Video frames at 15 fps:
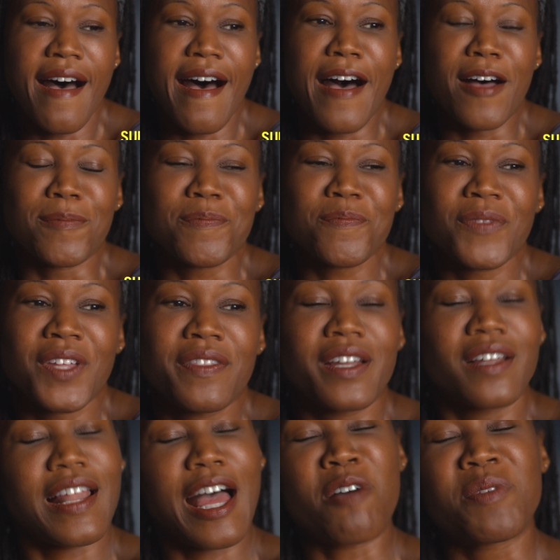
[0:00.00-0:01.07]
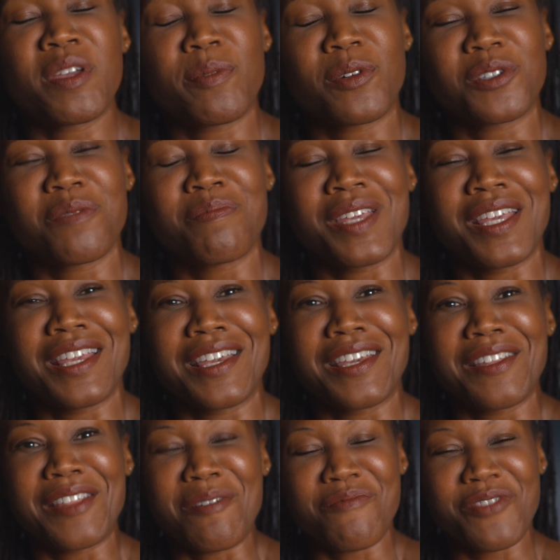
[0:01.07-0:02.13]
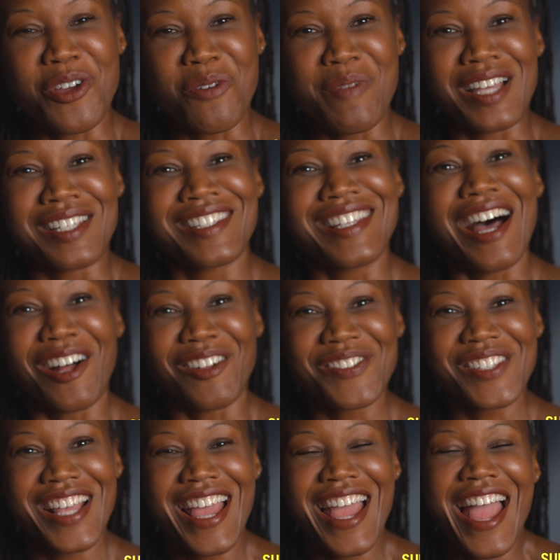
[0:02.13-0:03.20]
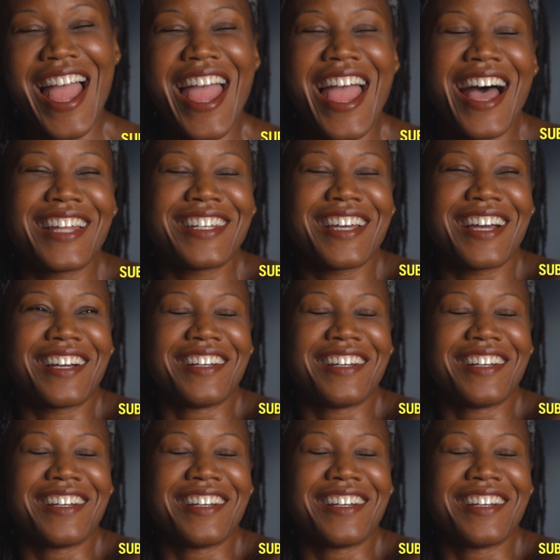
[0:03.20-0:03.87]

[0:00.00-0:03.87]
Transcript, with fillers: that allow people to be their best selves, and